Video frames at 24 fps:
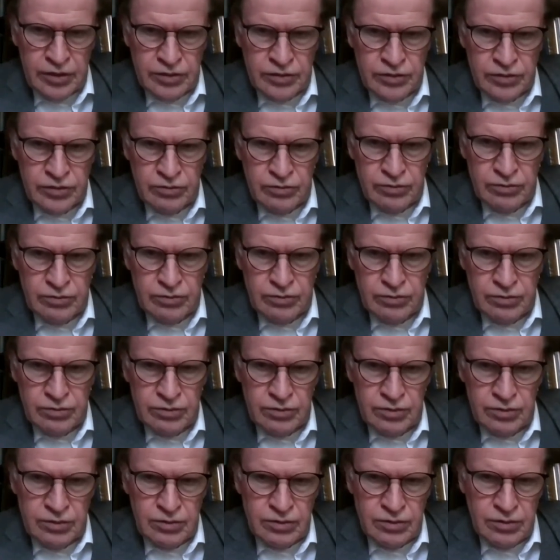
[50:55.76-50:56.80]
So,
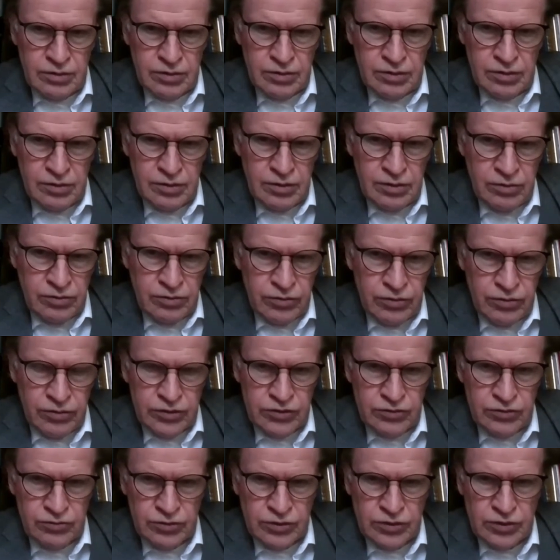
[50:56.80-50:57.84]
you know,
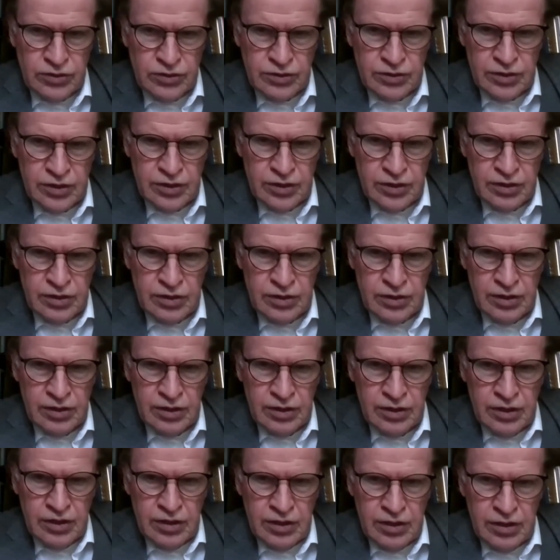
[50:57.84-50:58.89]
this was the
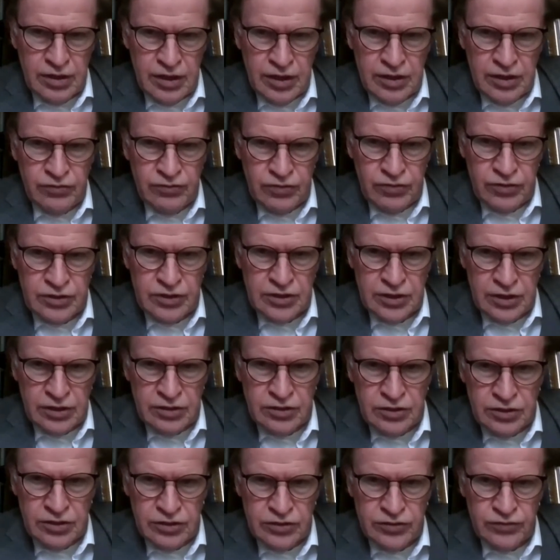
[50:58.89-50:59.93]
kind of
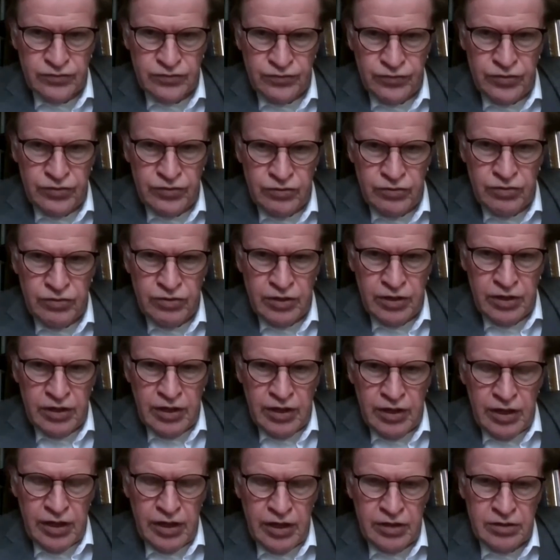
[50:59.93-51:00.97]
consensus view.
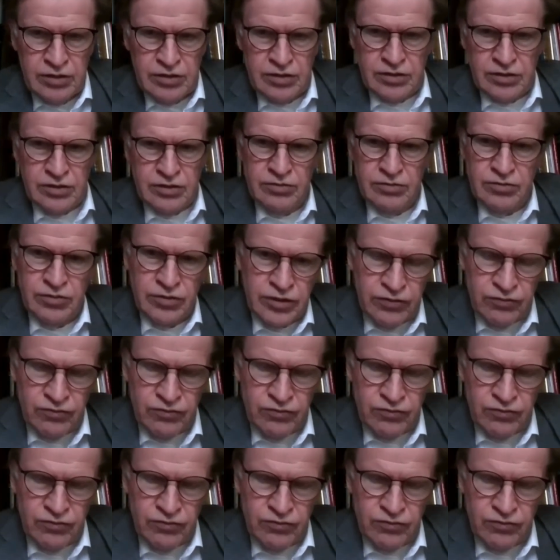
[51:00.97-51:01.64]
And, you know,